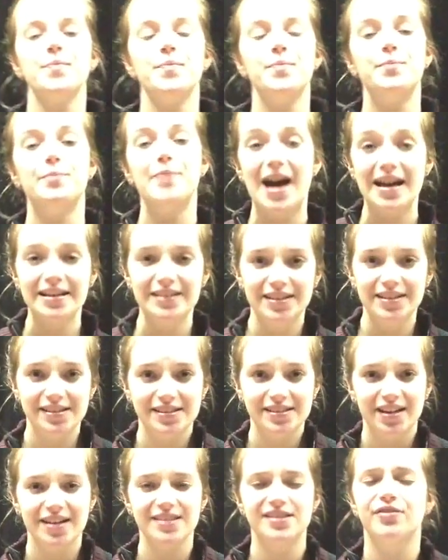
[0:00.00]

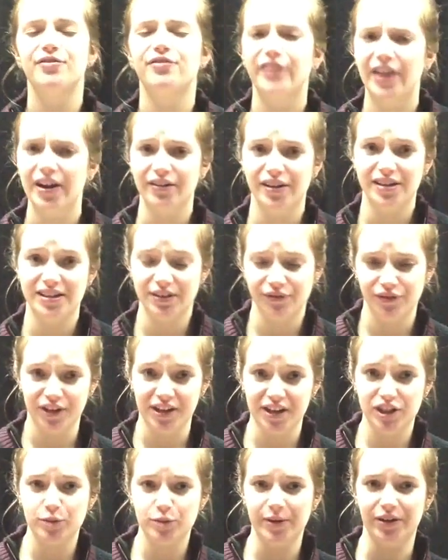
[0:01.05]
Madness is a very different
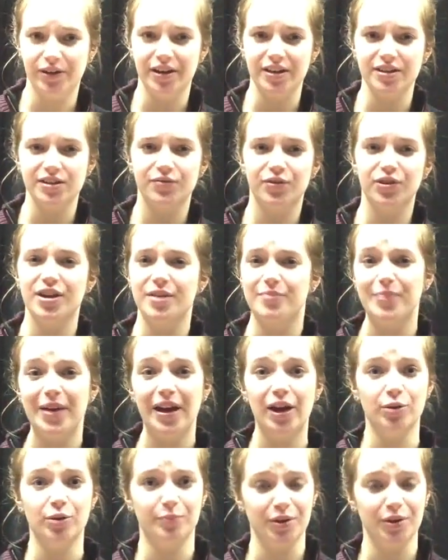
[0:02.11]
experience for the
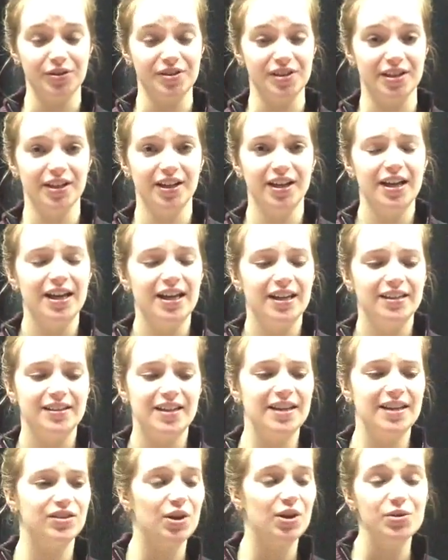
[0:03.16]
impaired person,
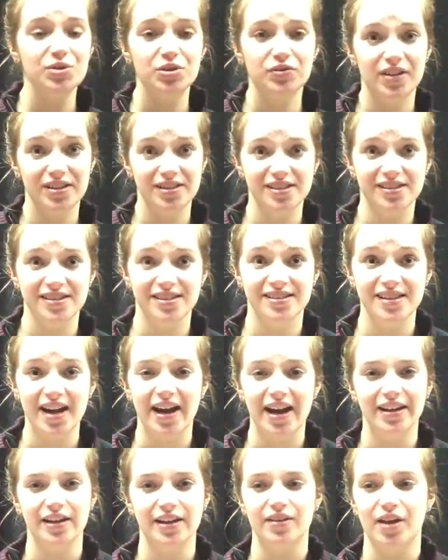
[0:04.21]
and those of us in
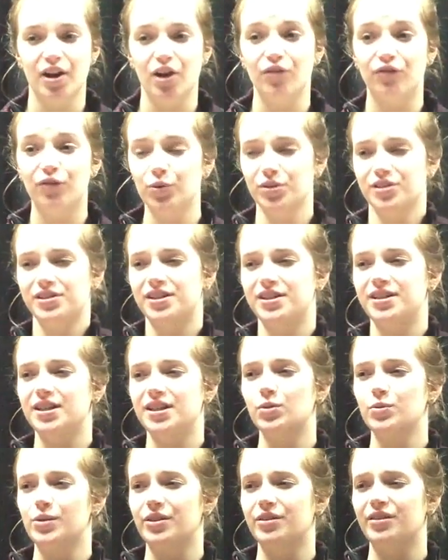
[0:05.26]
society that are forced to deal
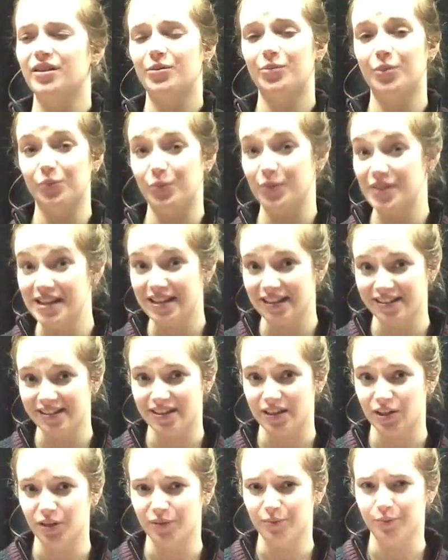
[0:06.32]
with what we
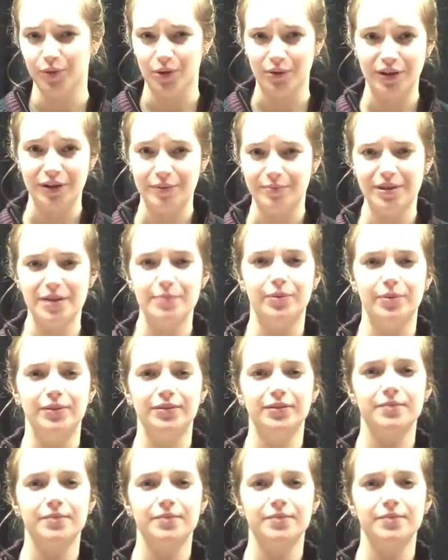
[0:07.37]
consider broken people.